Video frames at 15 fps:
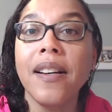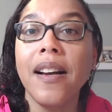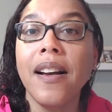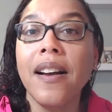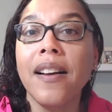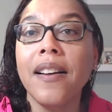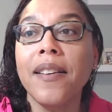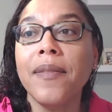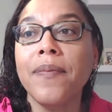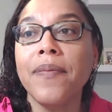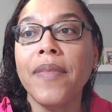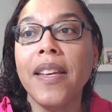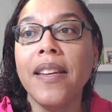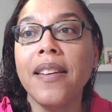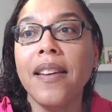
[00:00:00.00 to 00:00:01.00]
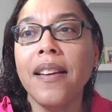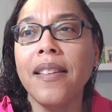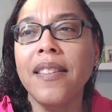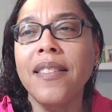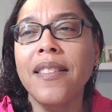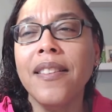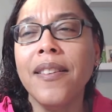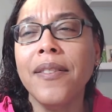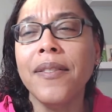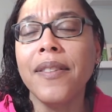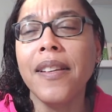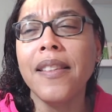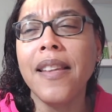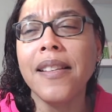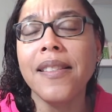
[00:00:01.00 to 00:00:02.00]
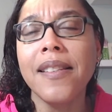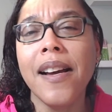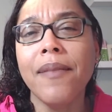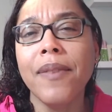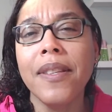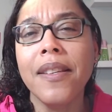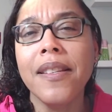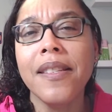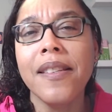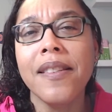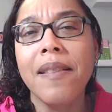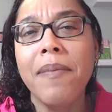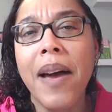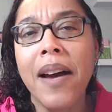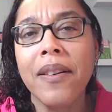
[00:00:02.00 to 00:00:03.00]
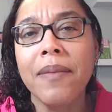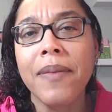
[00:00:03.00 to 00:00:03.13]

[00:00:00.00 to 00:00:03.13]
That's not what this is about.